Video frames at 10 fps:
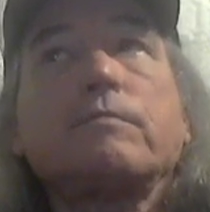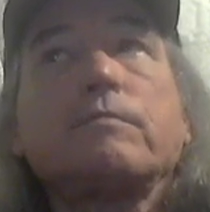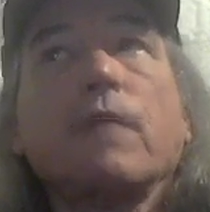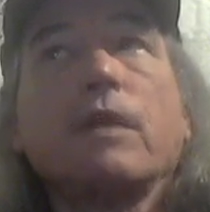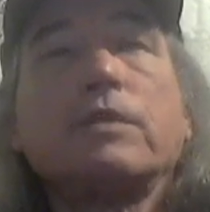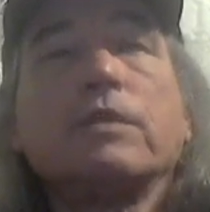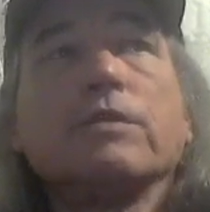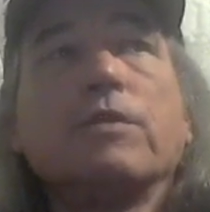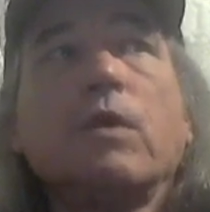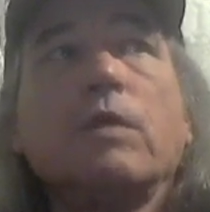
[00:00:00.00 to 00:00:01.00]
I still
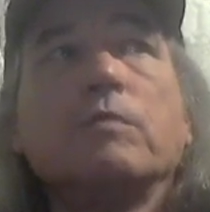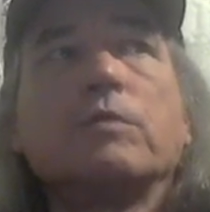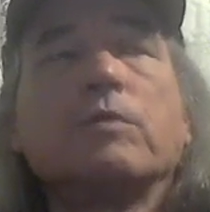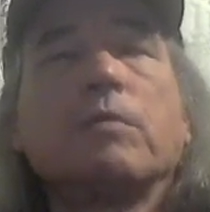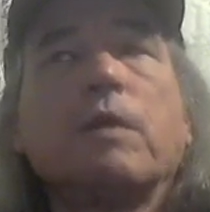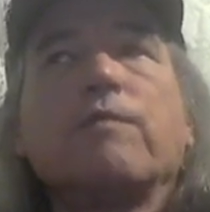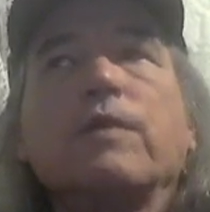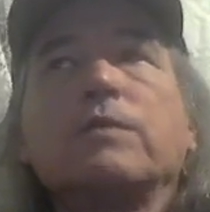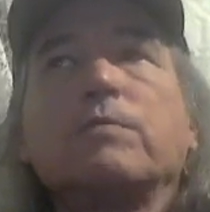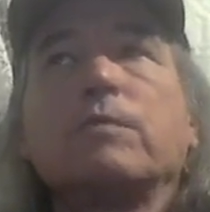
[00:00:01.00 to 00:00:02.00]
know him as one of my
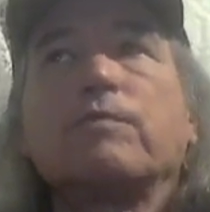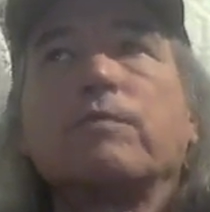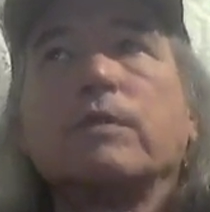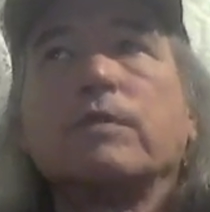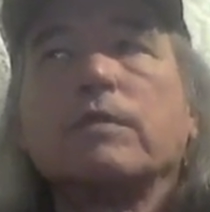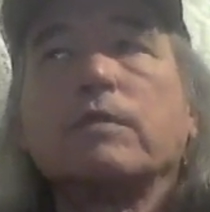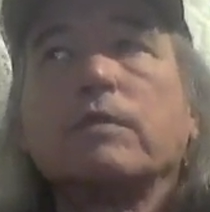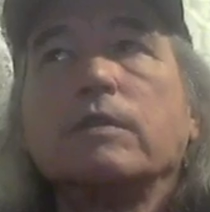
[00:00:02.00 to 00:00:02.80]
Facebook friends.